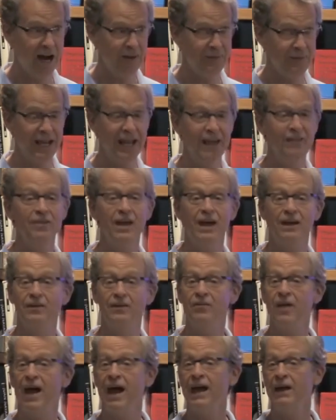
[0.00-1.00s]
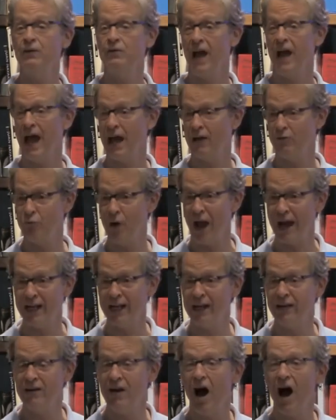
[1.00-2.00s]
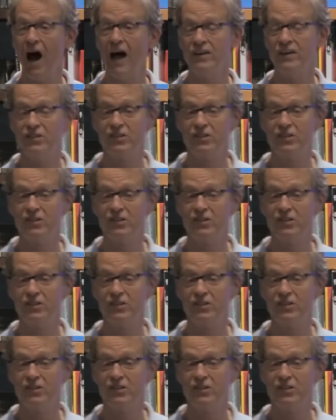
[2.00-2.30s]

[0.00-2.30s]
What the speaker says: in that they had recognized